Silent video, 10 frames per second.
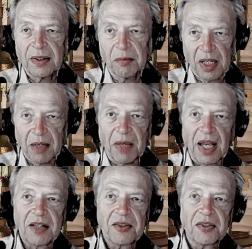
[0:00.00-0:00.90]
But
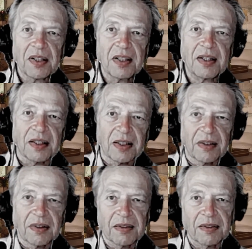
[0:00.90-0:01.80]
imagine that
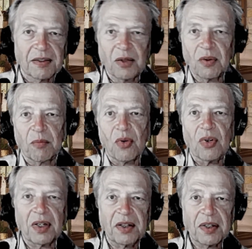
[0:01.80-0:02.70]
you were
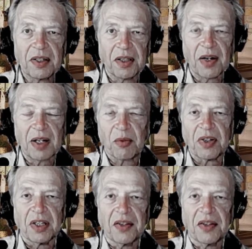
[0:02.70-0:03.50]
born, you didn't know how to breathe.